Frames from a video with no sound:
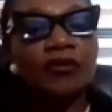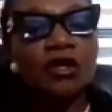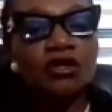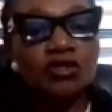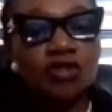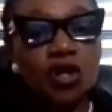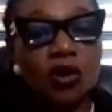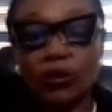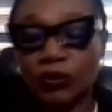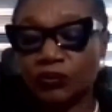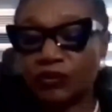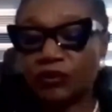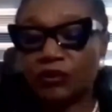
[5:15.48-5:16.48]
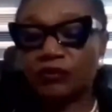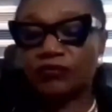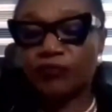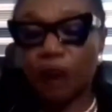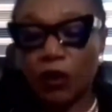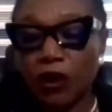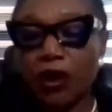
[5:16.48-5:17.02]
So,
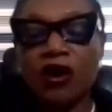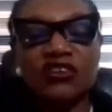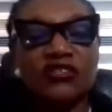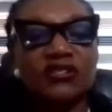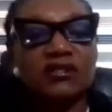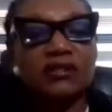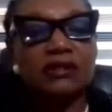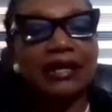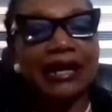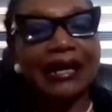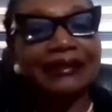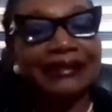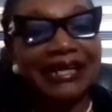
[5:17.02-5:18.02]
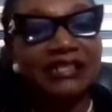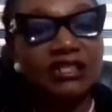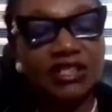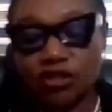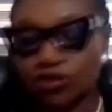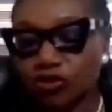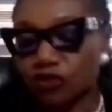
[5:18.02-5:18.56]
for us, and that
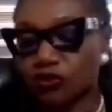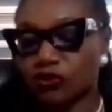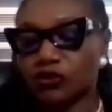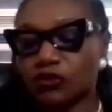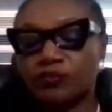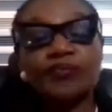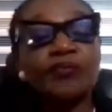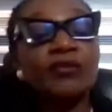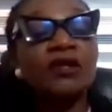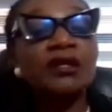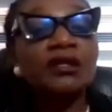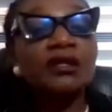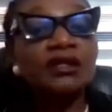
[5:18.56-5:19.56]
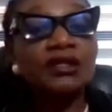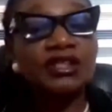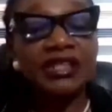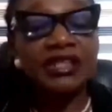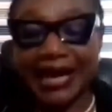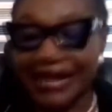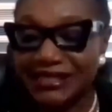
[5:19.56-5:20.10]
is the truth,
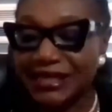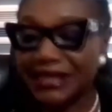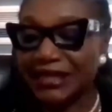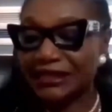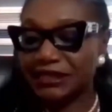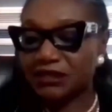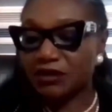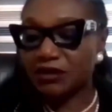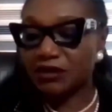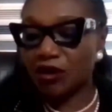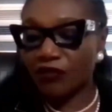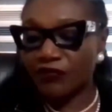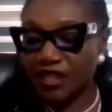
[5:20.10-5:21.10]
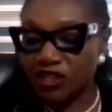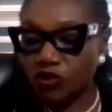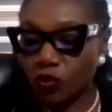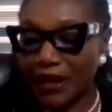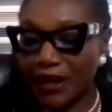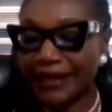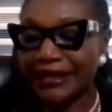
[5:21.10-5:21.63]
the essence of this
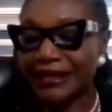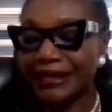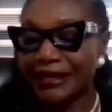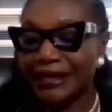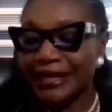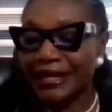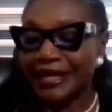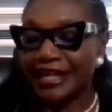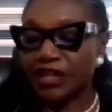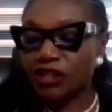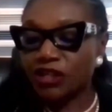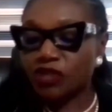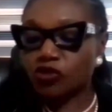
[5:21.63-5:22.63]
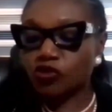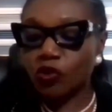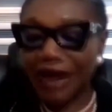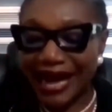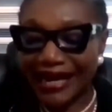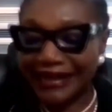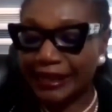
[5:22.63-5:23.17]
query is to
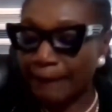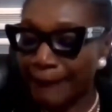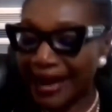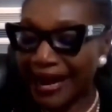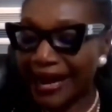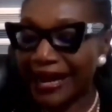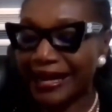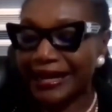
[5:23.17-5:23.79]
guard the bar.